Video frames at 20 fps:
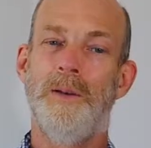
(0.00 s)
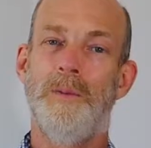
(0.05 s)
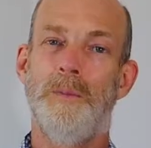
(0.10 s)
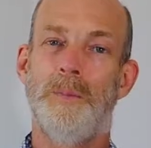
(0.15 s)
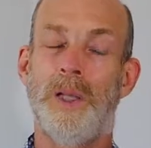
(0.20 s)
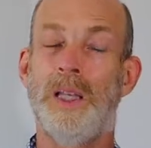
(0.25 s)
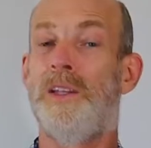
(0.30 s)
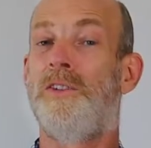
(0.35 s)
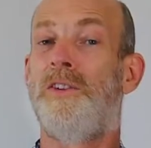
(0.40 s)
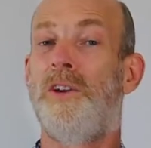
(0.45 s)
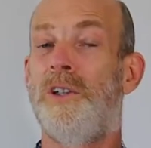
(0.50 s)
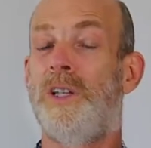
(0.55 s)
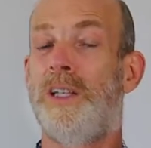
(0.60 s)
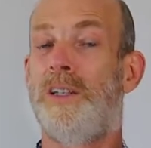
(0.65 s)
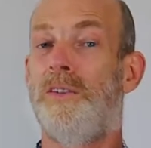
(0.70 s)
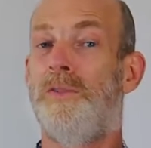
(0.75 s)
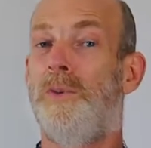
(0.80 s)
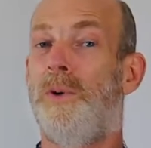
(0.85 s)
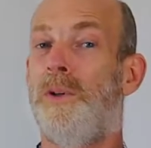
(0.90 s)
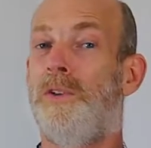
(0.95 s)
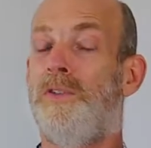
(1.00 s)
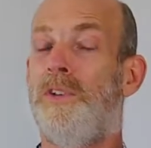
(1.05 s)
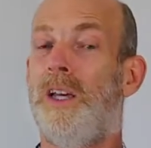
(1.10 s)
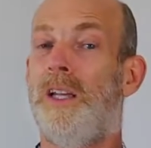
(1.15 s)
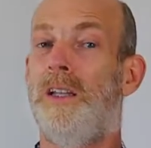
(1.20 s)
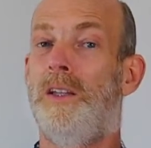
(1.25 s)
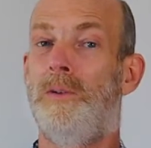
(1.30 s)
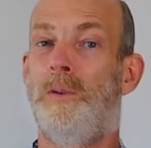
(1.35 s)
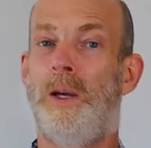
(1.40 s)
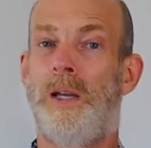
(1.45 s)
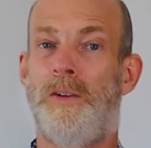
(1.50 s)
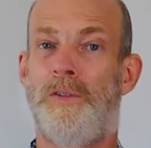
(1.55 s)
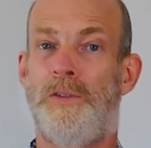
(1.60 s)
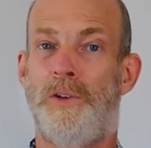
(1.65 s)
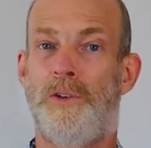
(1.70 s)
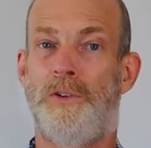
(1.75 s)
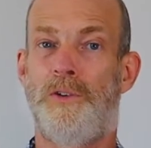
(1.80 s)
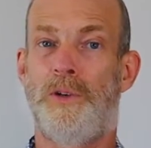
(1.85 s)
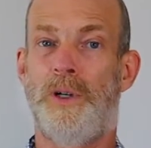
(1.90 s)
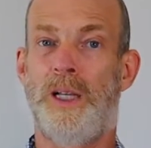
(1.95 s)
Please don't let the voice get in the way of
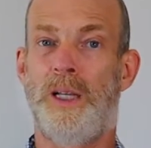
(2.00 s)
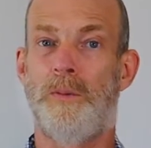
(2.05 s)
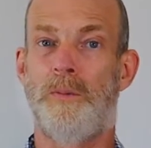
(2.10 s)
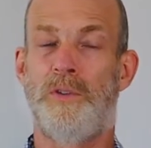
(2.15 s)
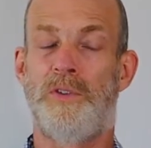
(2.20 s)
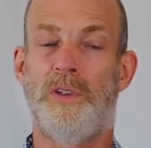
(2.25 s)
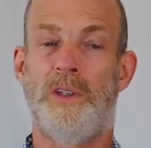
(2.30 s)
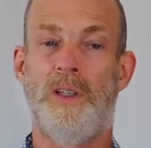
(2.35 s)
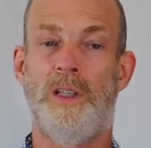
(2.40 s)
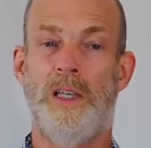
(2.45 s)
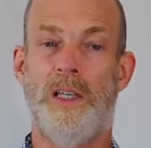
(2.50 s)
your dreams.